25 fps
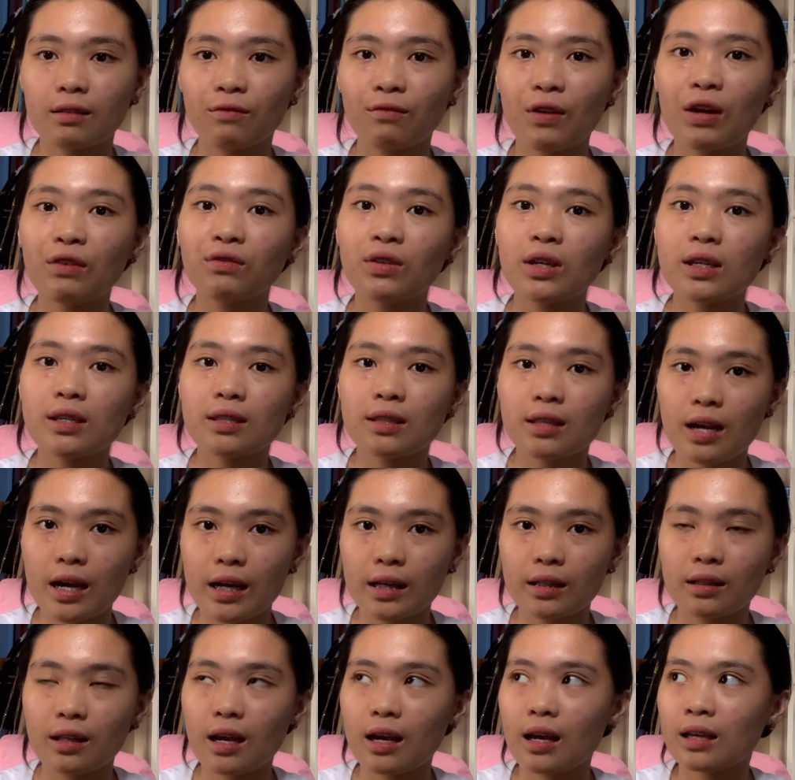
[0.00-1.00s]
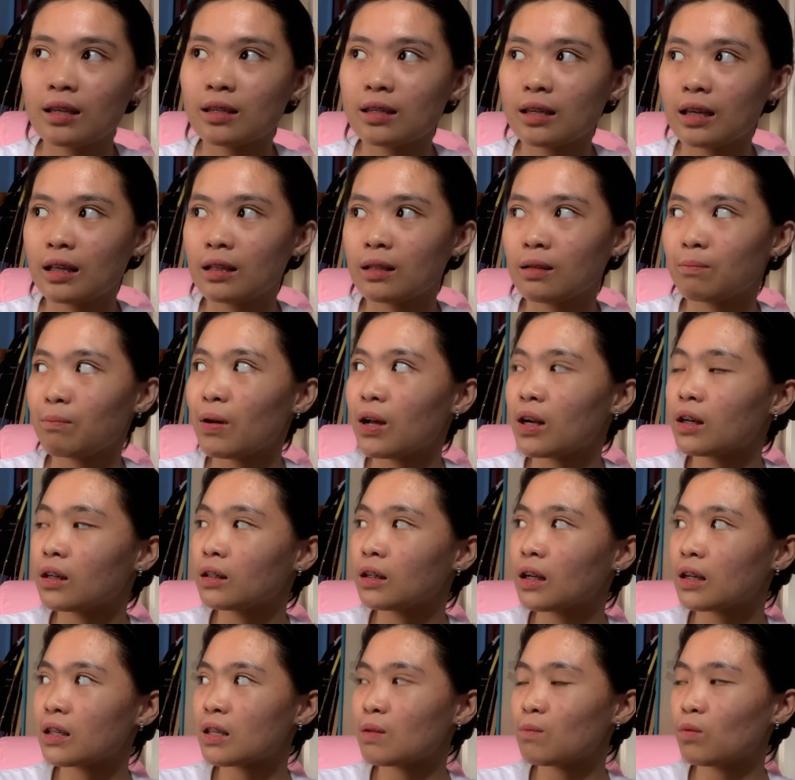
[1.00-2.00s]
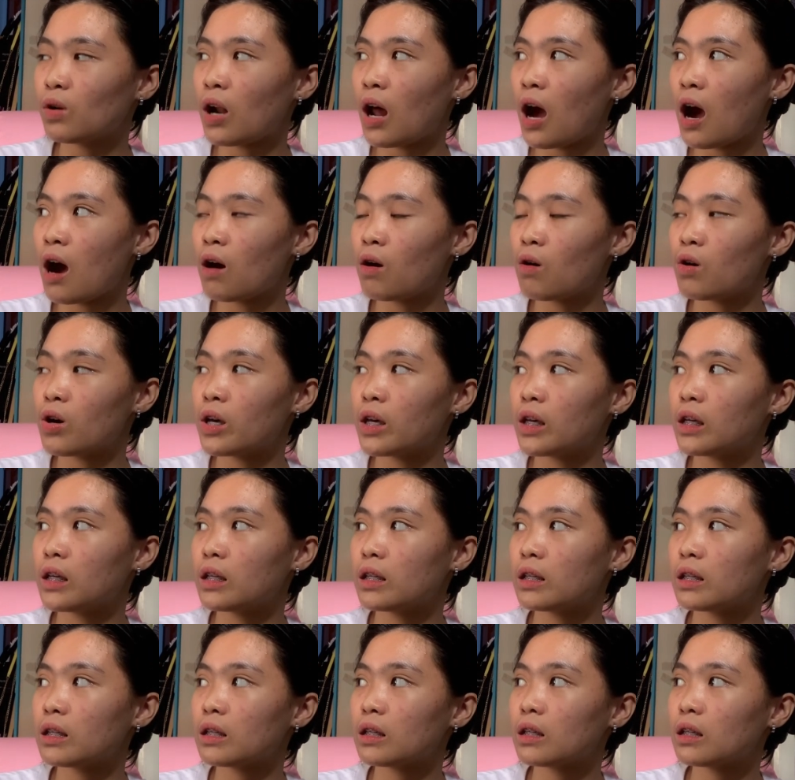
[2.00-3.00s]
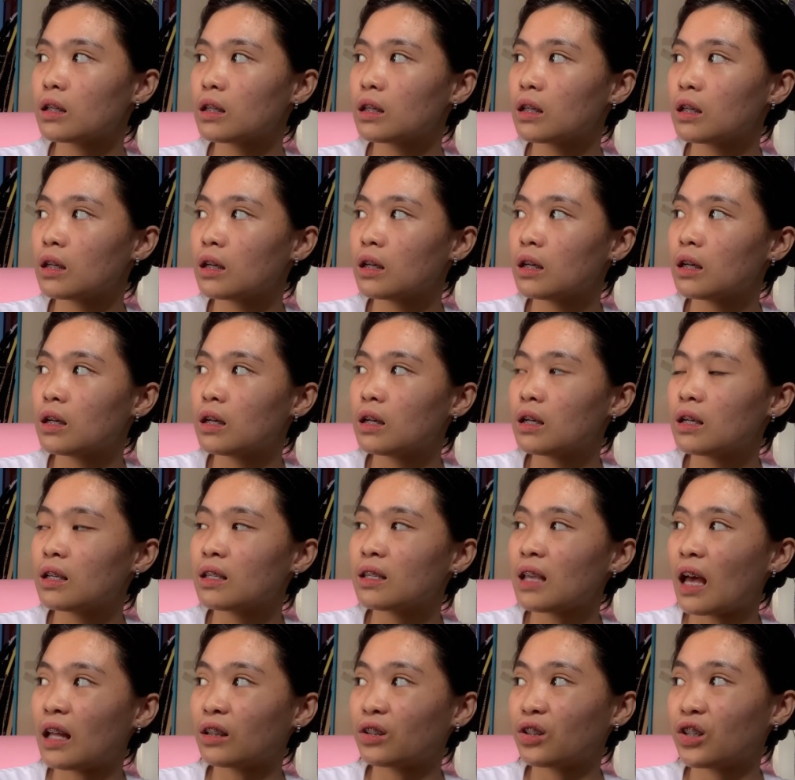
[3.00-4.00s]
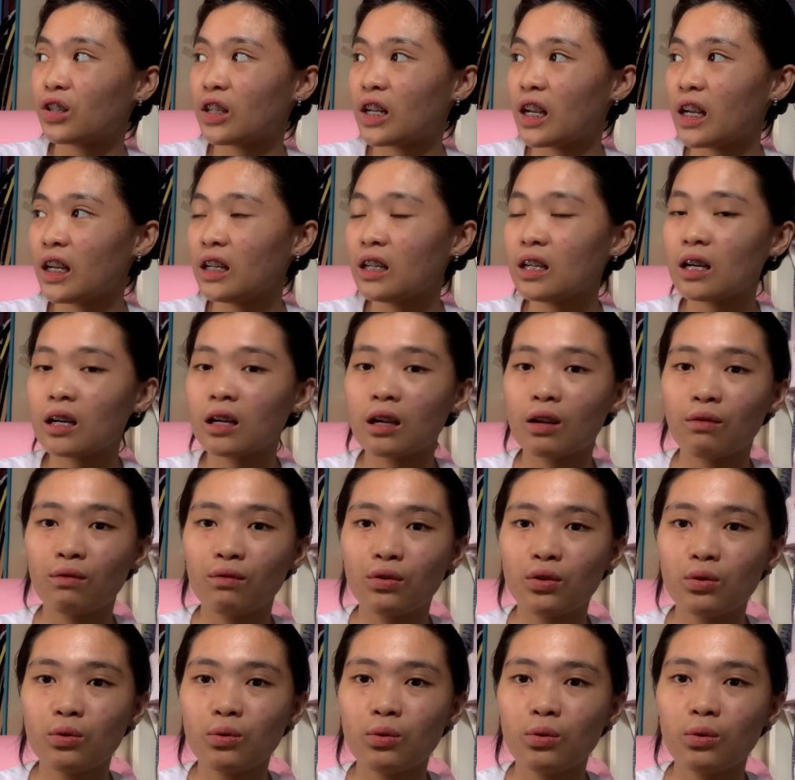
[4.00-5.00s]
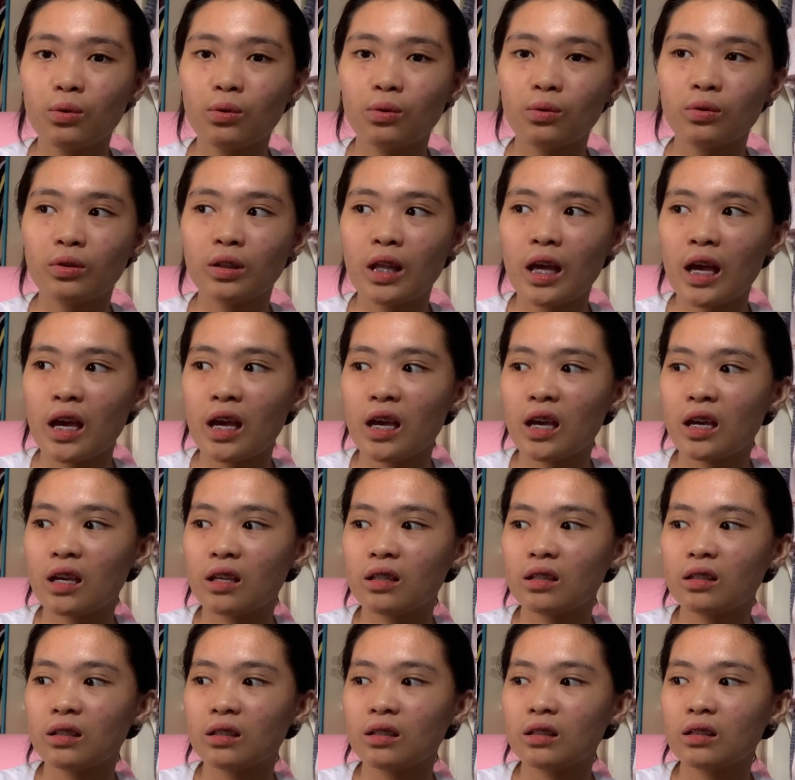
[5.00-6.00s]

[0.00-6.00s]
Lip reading: 5 days straight. As in, parang nagsimula ako is Saturday, nag-review. Then,